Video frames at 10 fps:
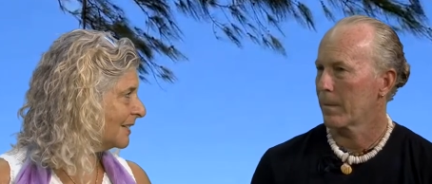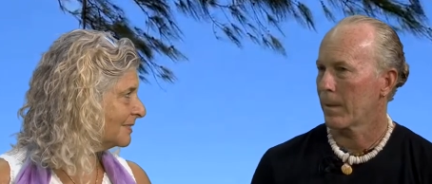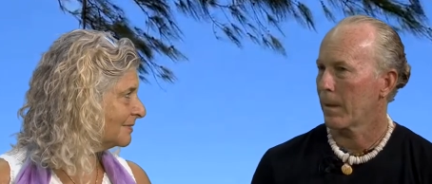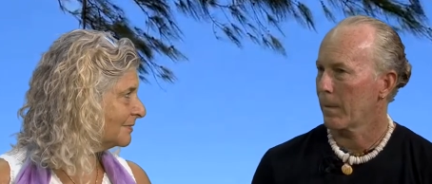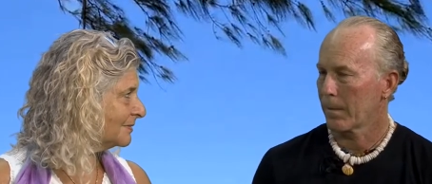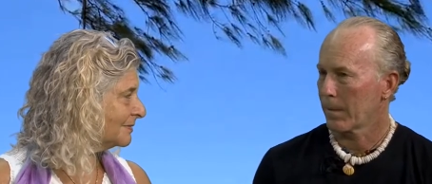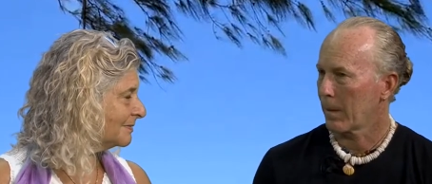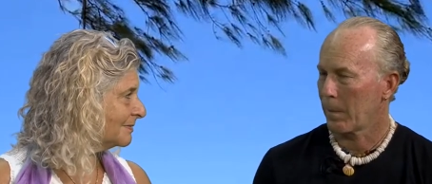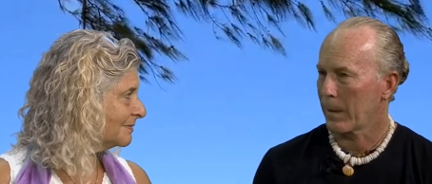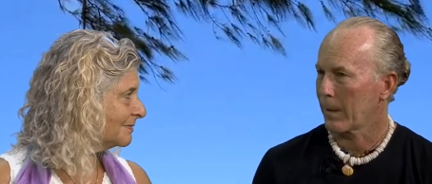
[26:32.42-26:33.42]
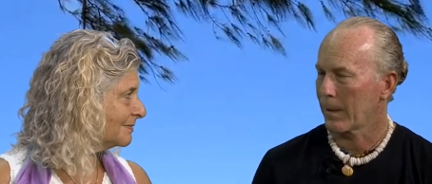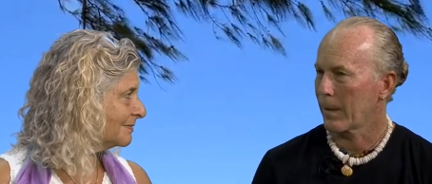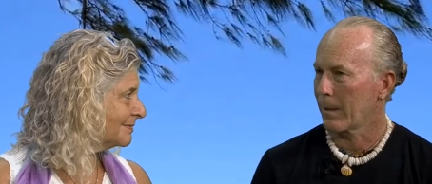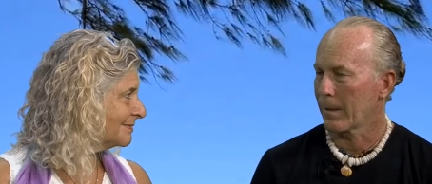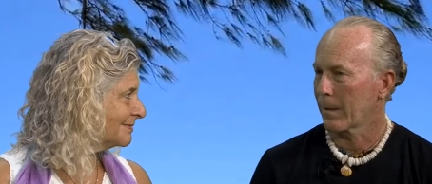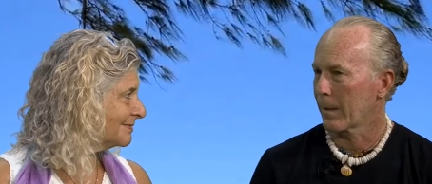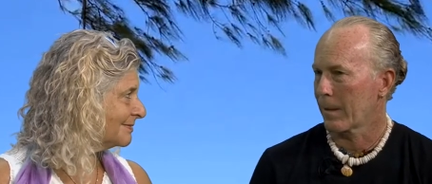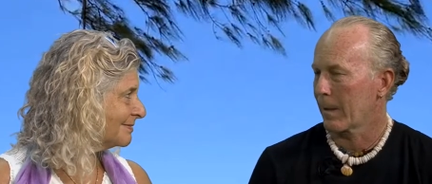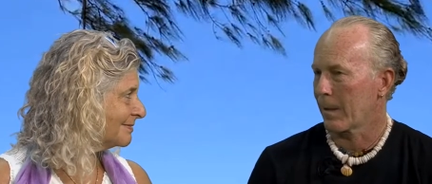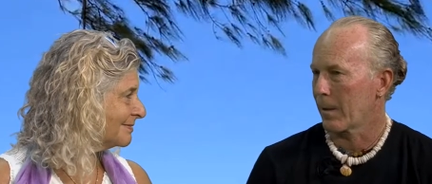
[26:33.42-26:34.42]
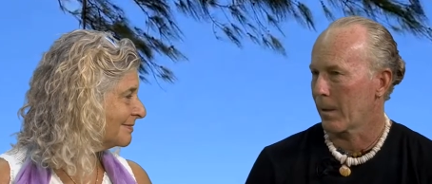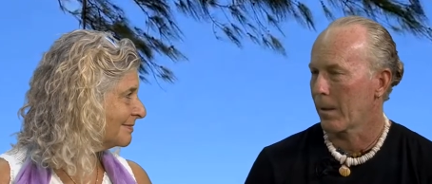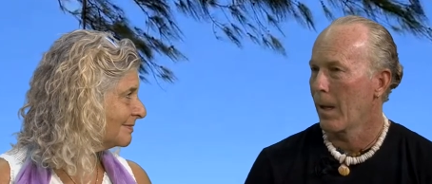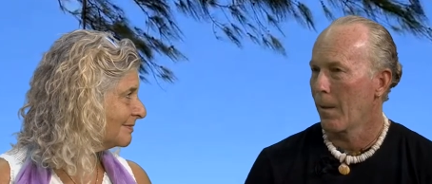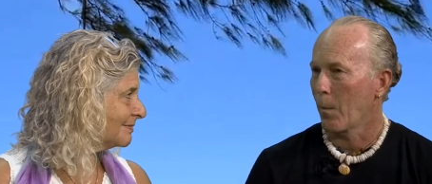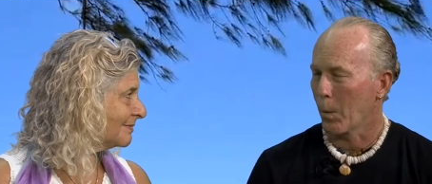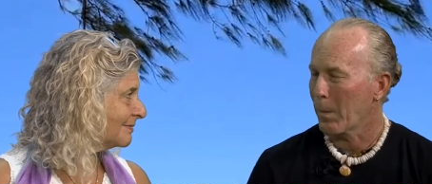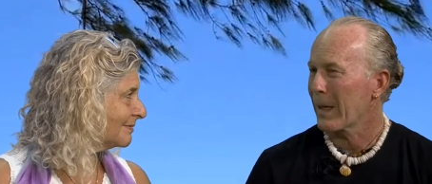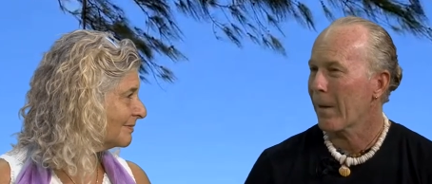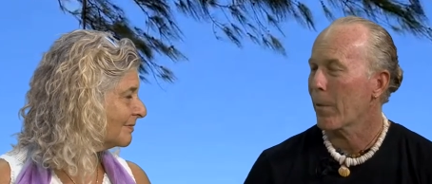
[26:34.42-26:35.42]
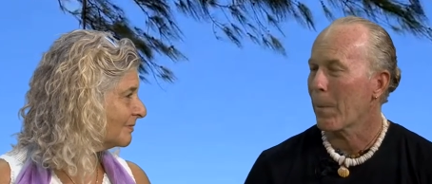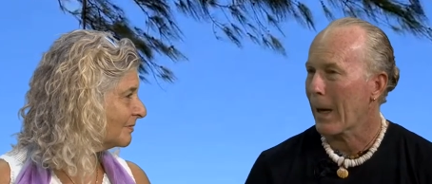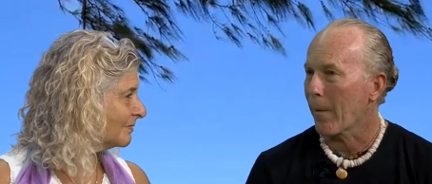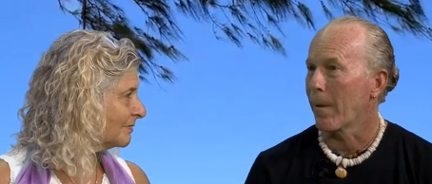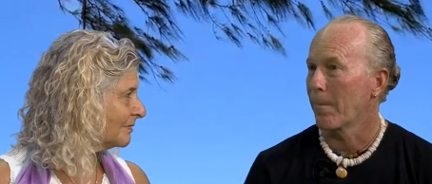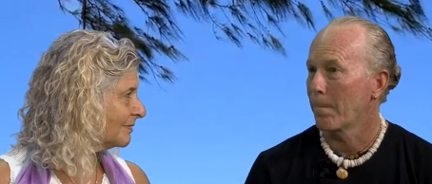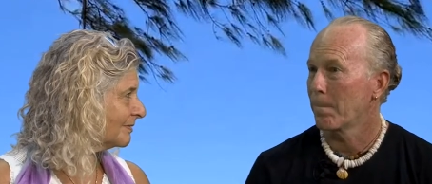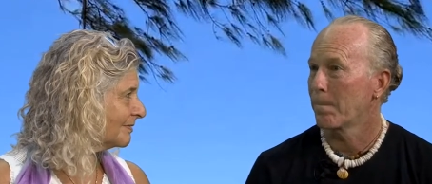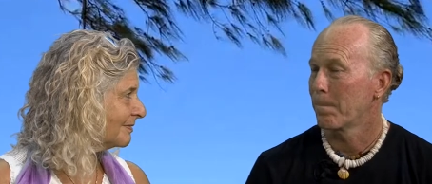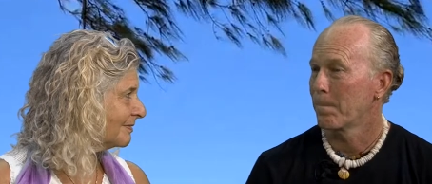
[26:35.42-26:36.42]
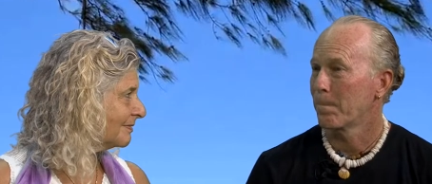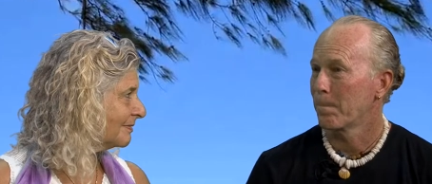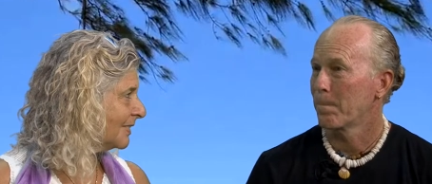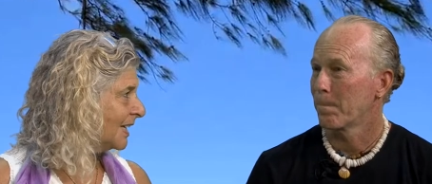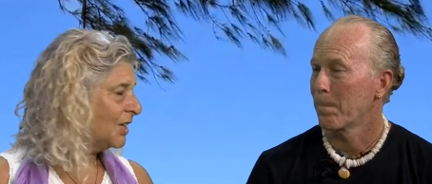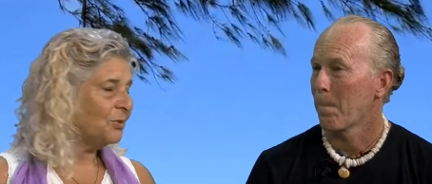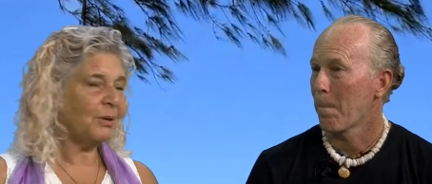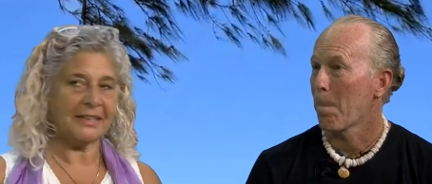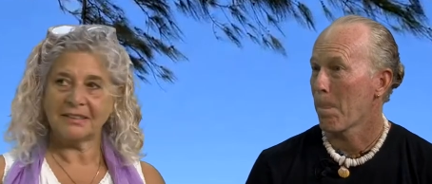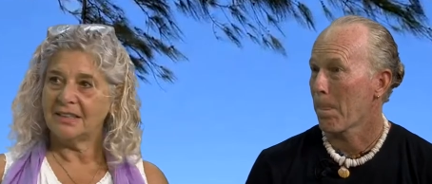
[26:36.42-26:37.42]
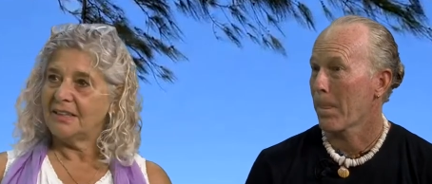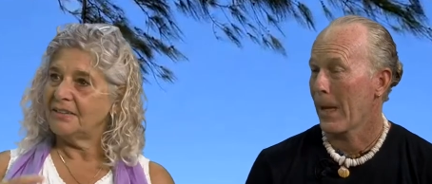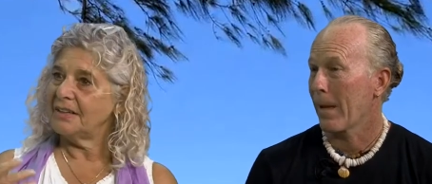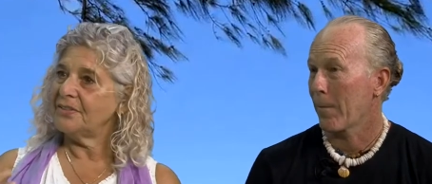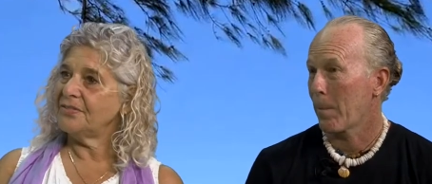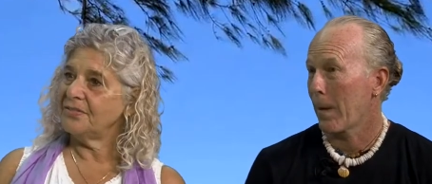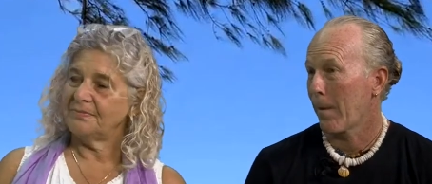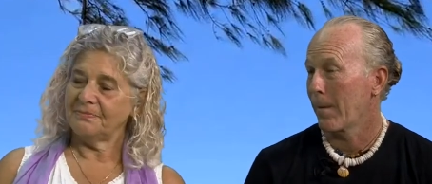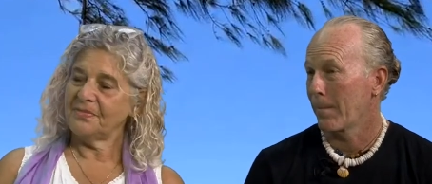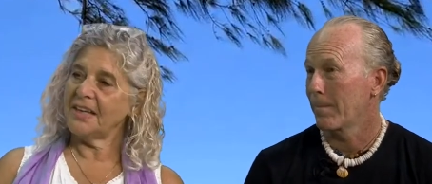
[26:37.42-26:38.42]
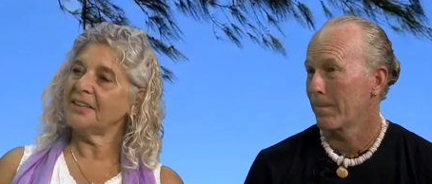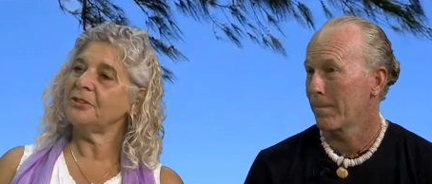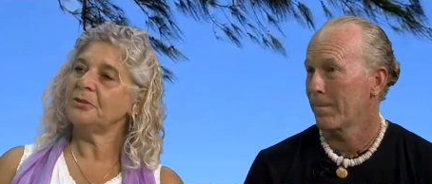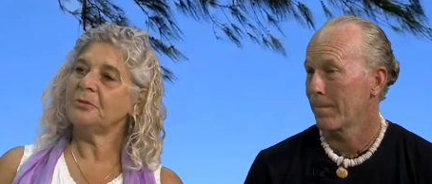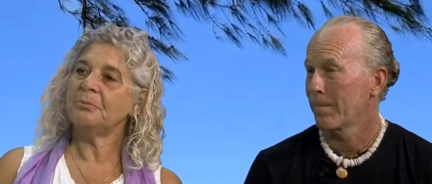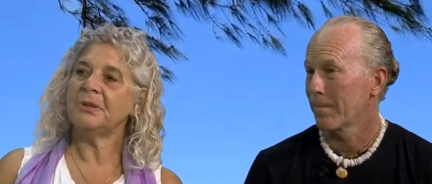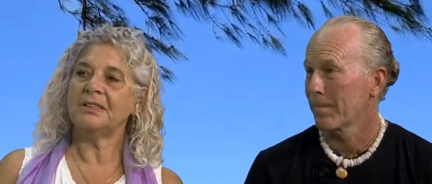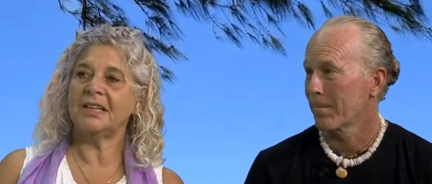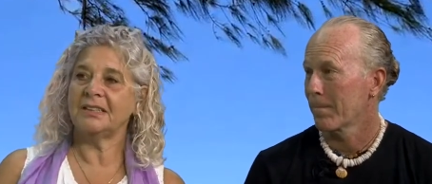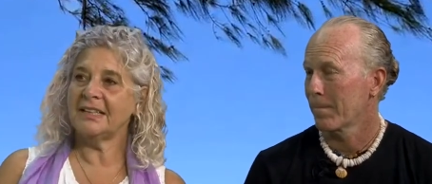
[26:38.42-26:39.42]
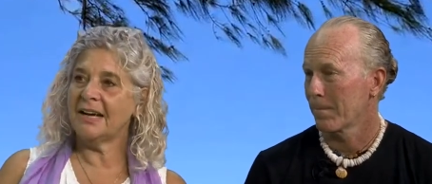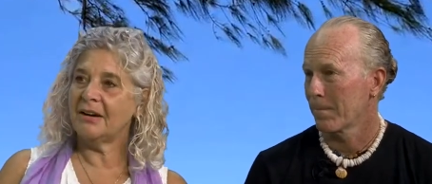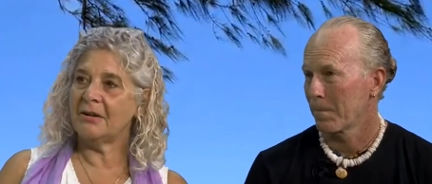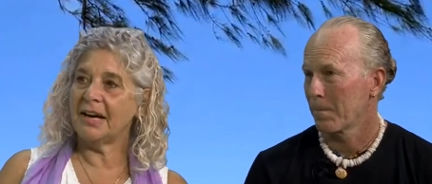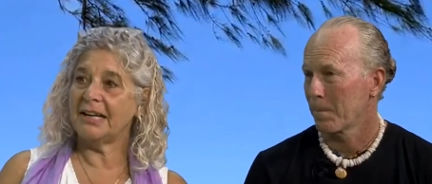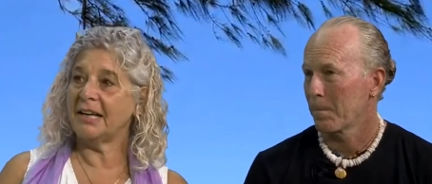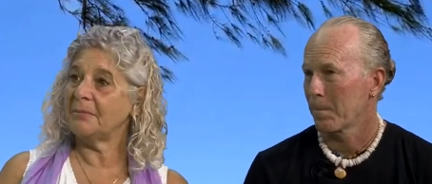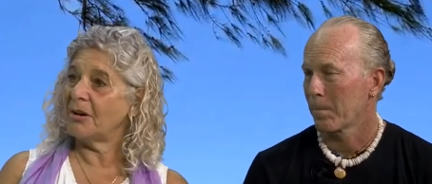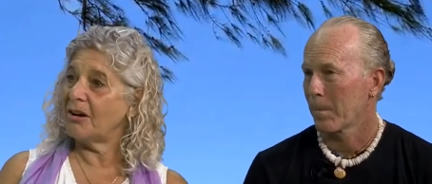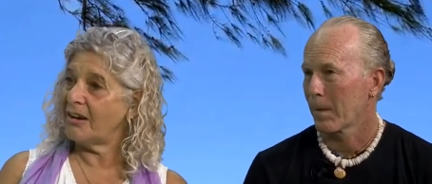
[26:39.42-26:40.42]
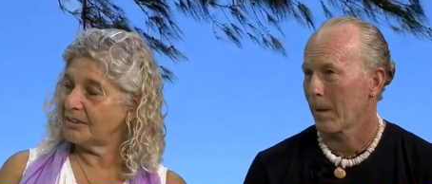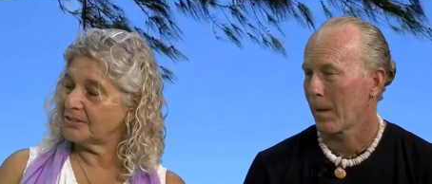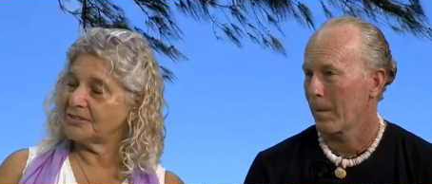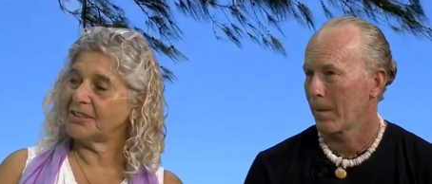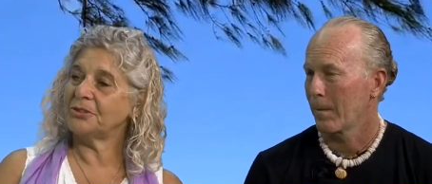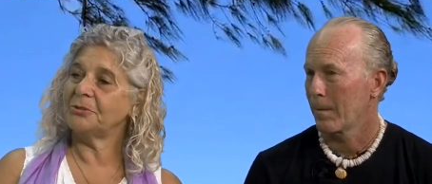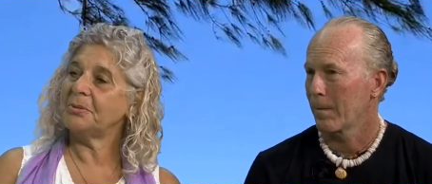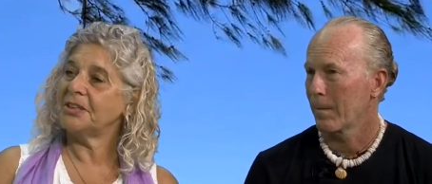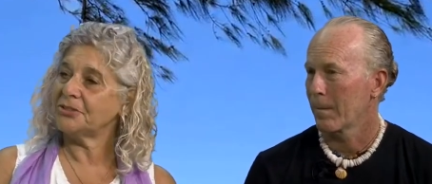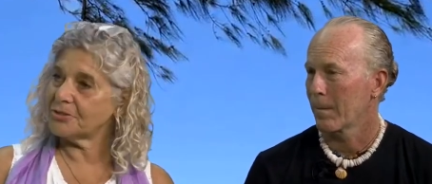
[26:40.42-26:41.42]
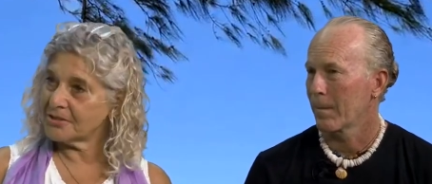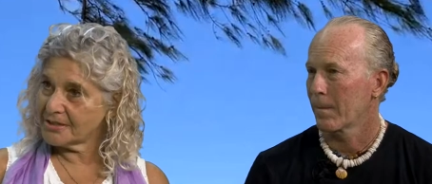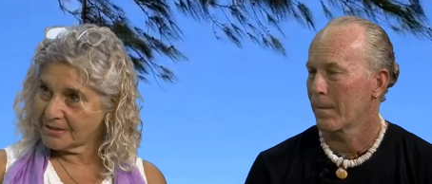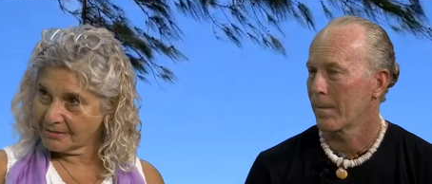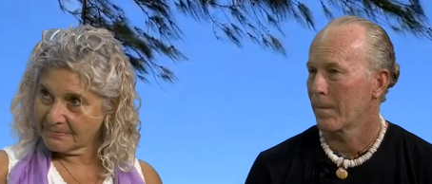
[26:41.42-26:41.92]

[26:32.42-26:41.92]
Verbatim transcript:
Speaker 1: Yeah, right. I mean, and the, the, women have the power. Right. They have the power.
Speaker 2: Thank you, but not now. And I'm honored that you would be interested.